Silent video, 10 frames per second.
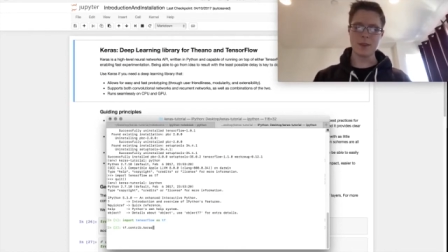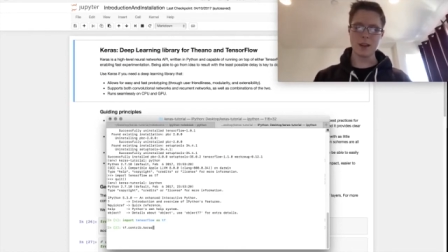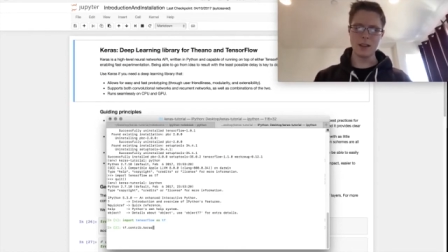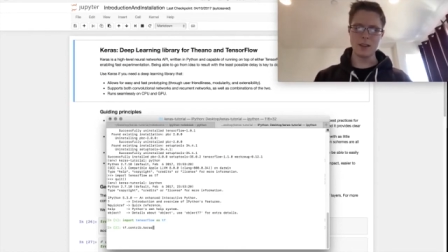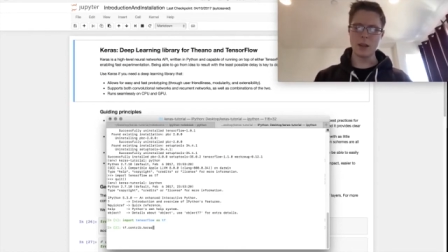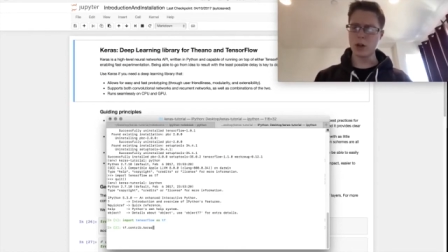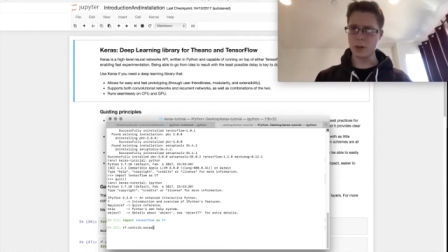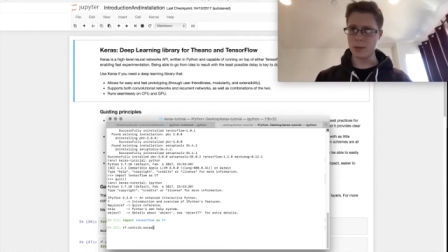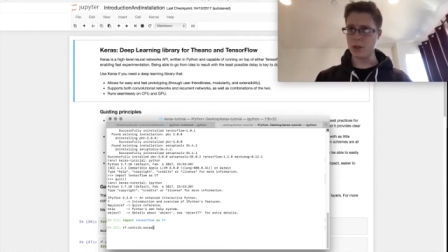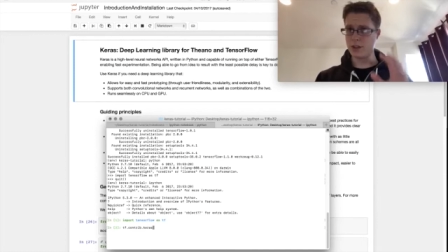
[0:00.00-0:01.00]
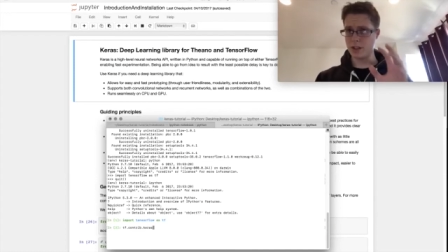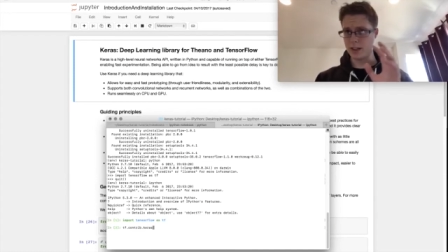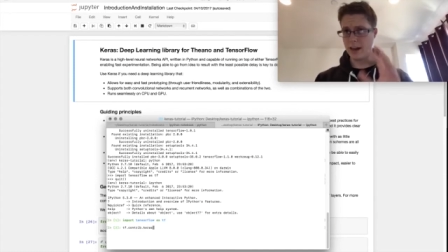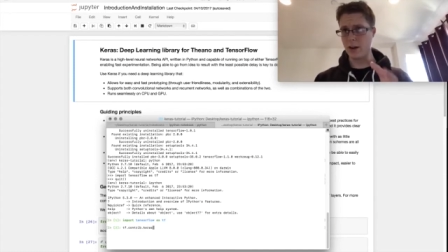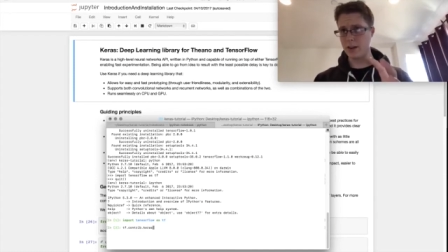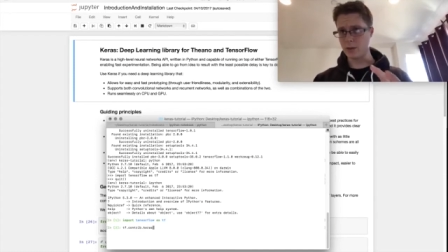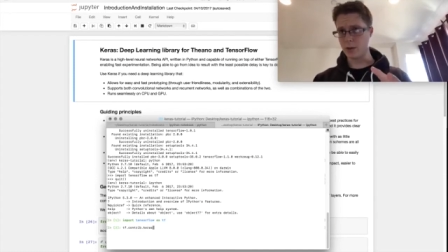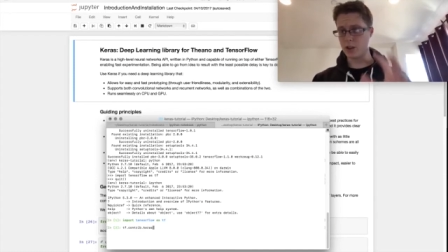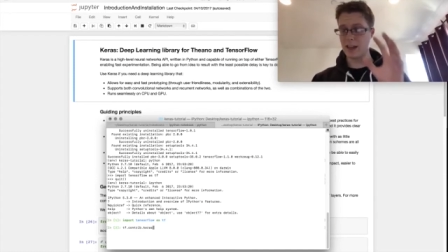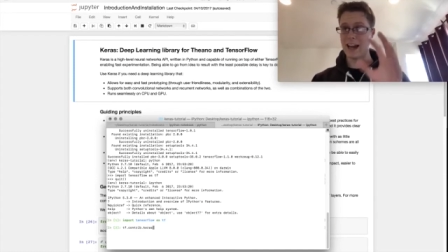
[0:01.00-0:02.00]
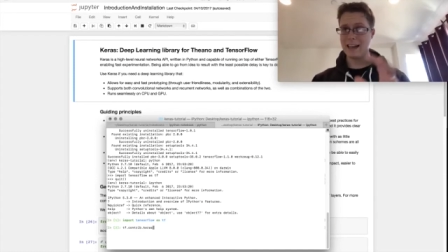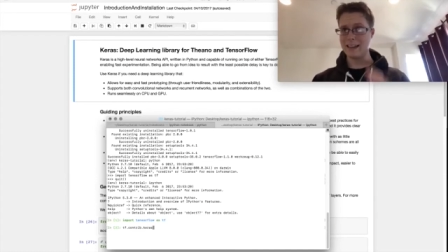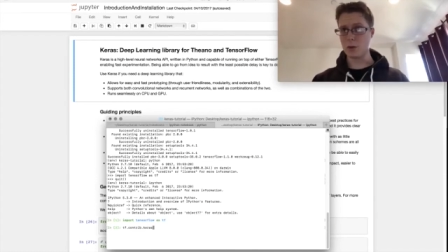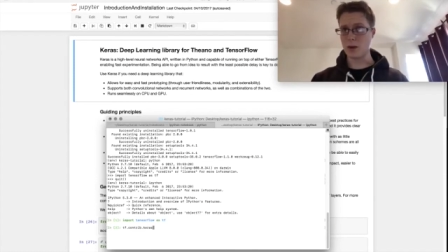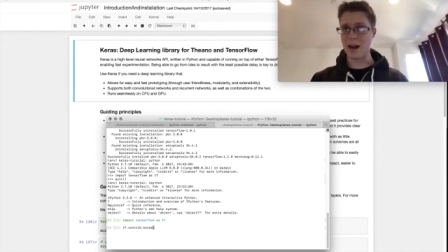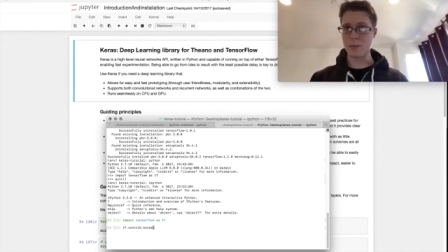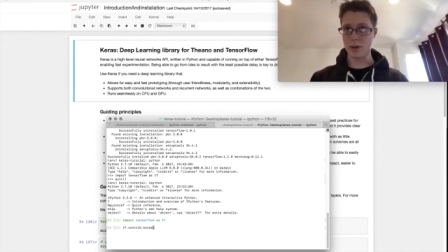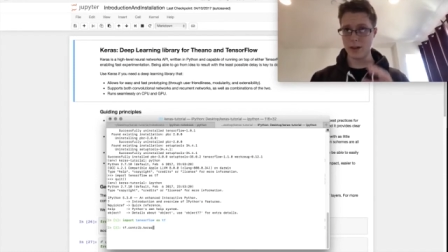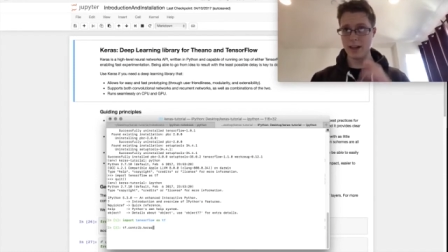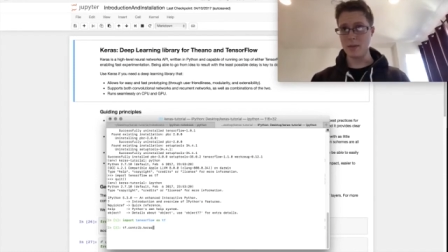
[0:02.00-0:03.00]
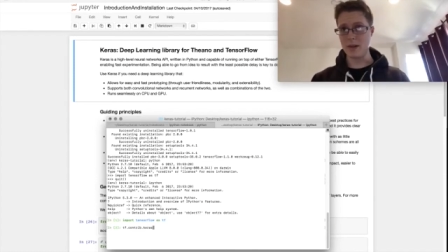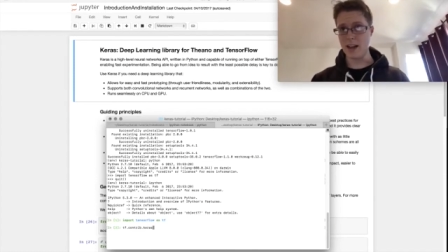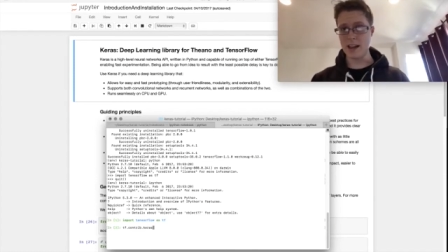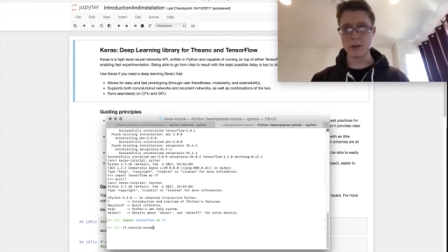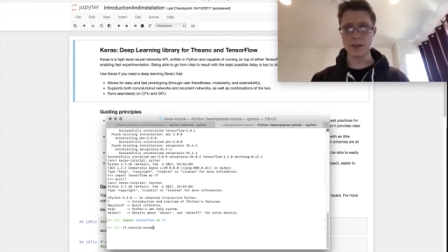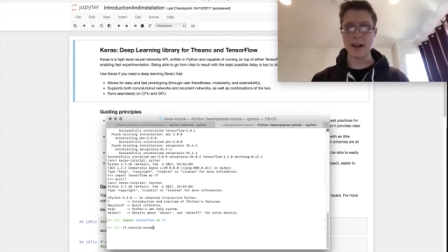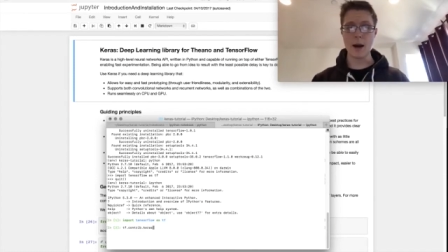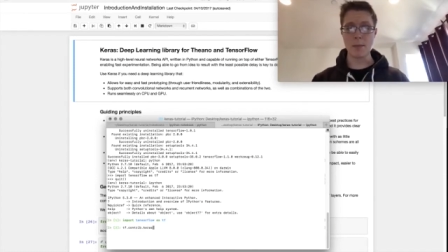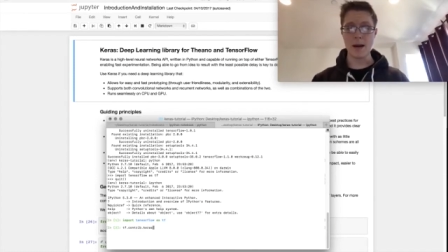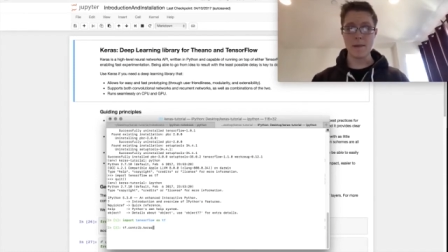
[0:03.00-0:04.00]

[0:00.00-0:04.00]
Instead, we're going to be using Keras, which is a high-level wrapper, an API on top.